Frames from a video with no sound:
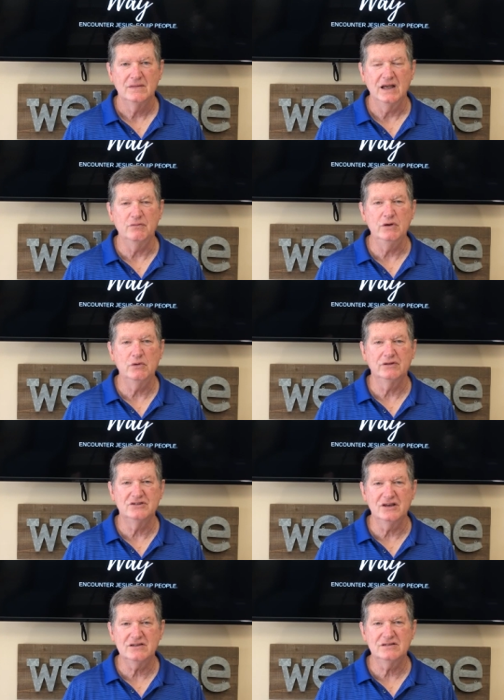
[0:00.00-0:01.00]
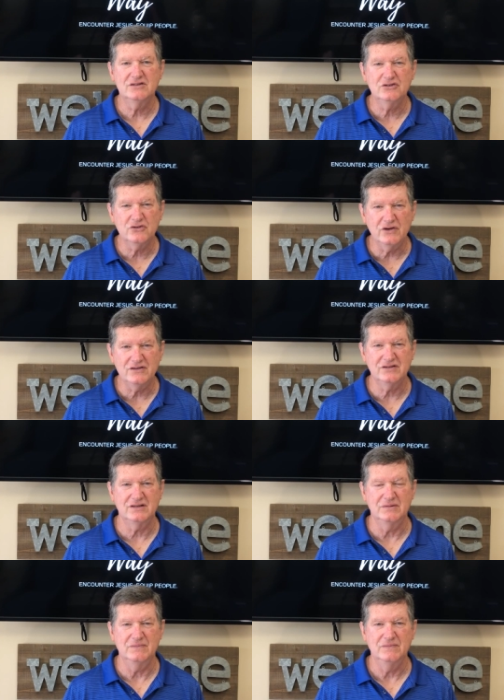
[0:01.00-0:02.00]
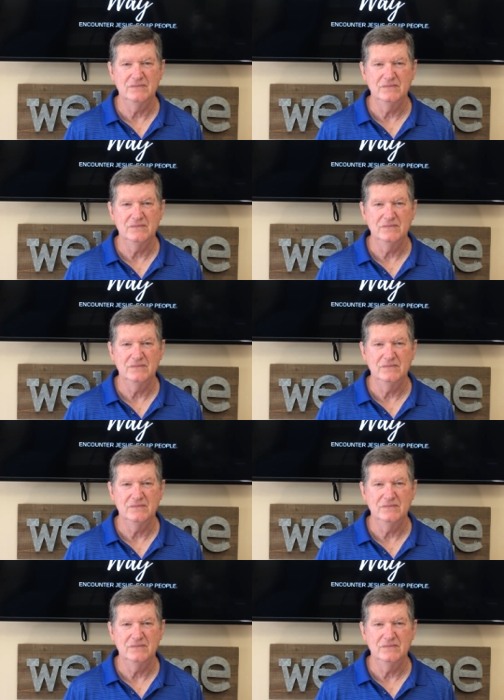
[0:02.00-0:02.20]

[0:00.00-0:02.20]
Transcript: If we will just trust Him,